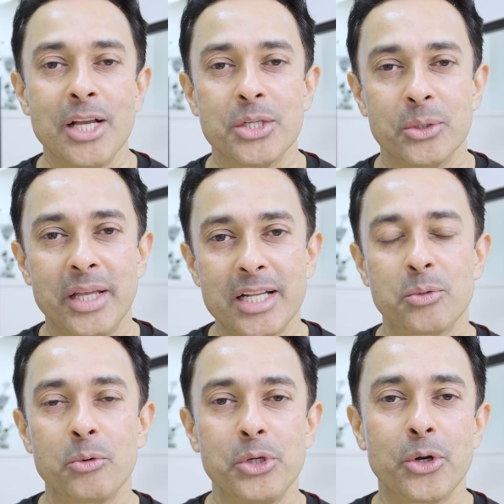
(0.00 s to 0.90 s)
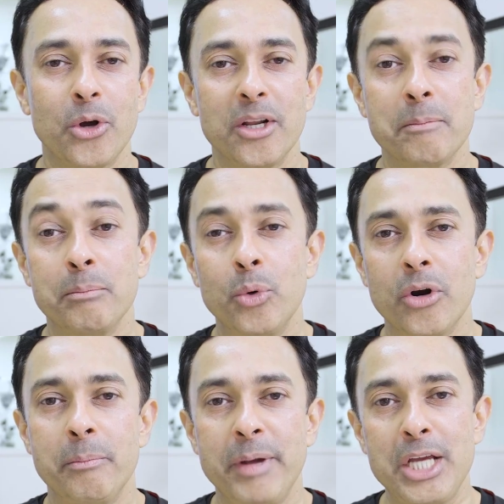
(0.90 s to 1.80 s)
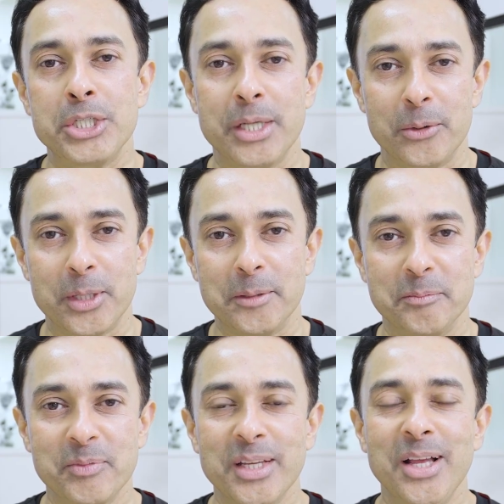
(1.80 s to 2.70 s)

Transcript: So that's what you call a poor patient outcome,